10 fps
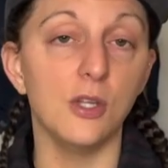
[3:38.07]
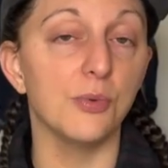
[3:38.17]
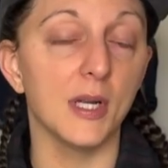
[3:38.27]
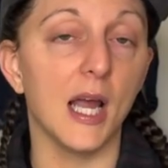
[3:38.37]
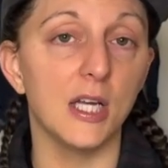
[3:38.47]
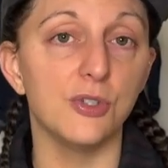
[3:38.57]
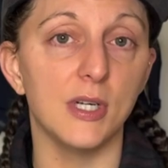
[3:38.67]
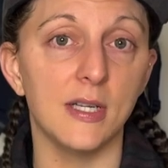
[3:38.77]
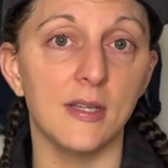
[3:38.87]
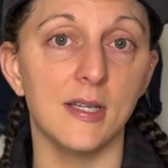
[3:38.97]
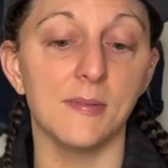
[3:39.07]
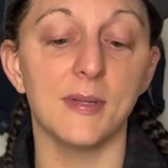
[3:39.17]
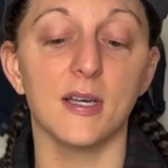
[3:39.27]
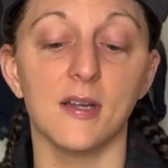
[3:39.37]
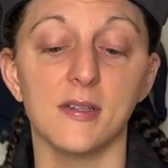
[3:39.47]
you rehydrate in these
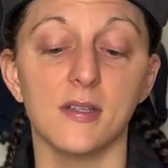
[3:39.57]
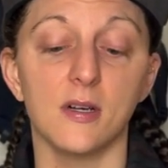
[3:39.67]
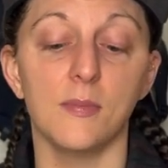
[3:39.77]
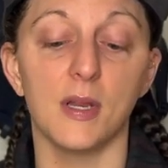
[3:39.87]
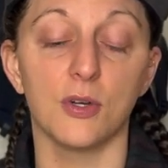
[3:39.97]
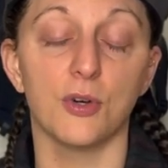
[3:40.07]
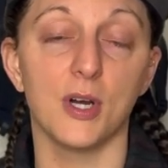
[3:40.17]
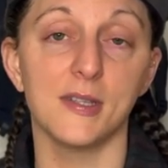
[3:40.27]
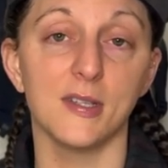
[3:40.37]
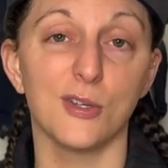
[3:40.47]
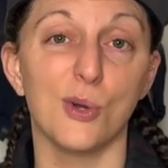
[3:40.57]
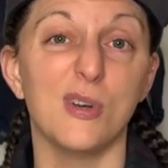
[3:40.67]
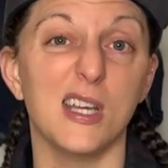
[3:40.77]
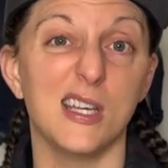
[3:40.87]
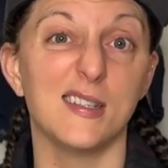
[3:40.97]
because they're medical grade silicone,